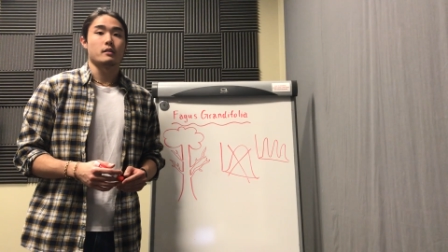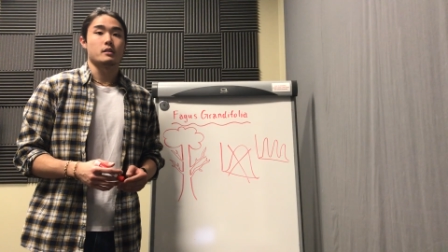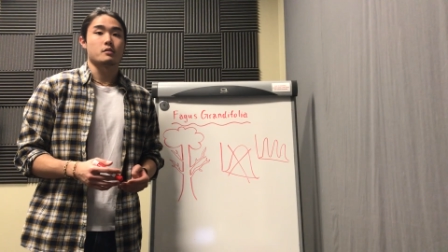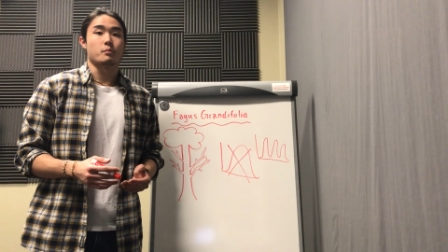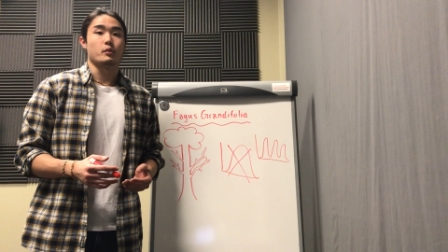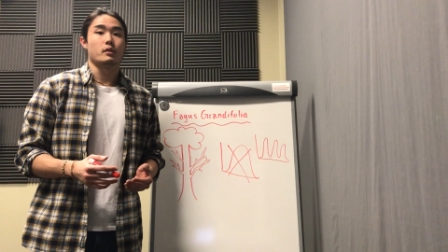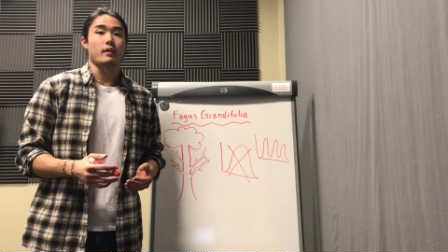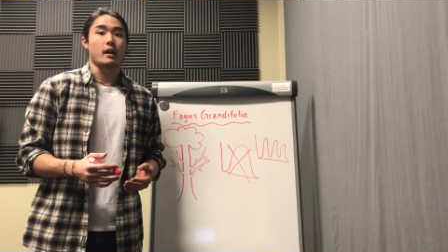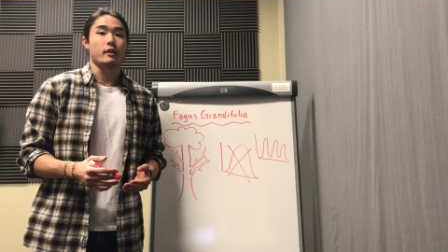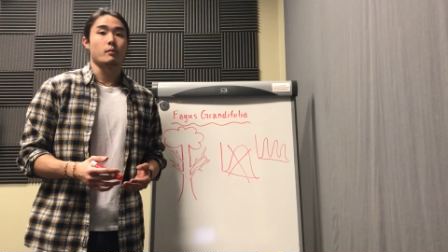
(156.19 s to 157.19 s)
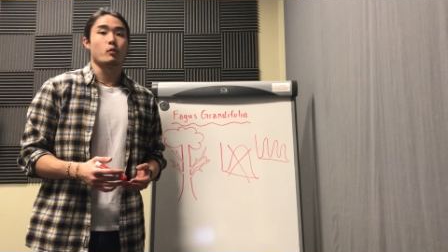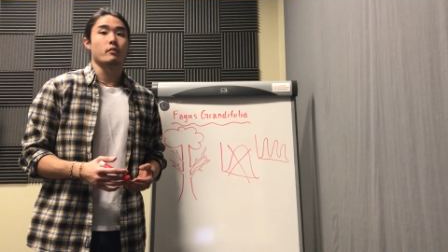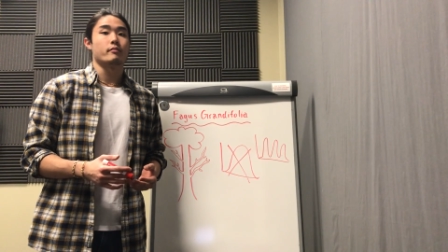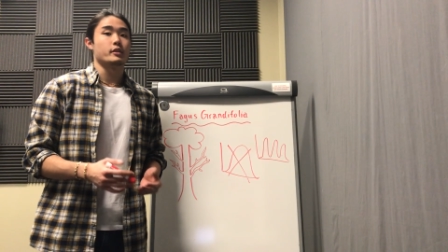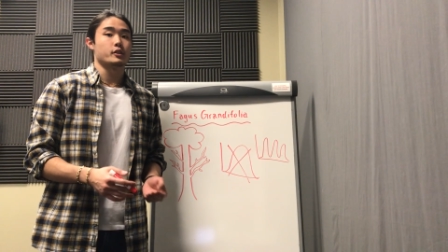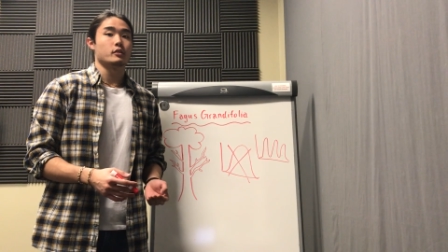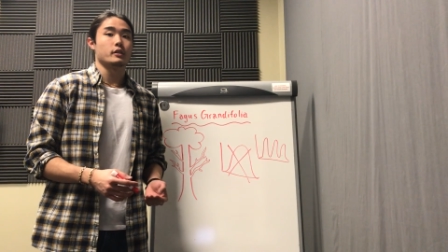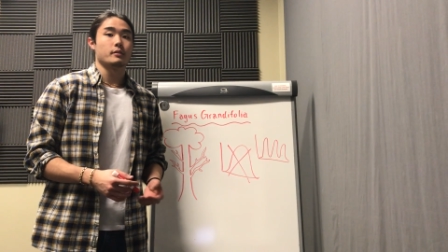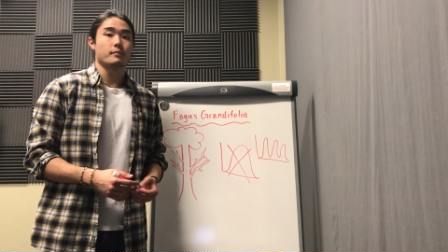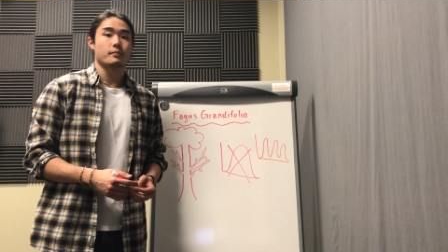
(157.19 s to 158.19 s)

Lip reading: the distributive area more efficiently.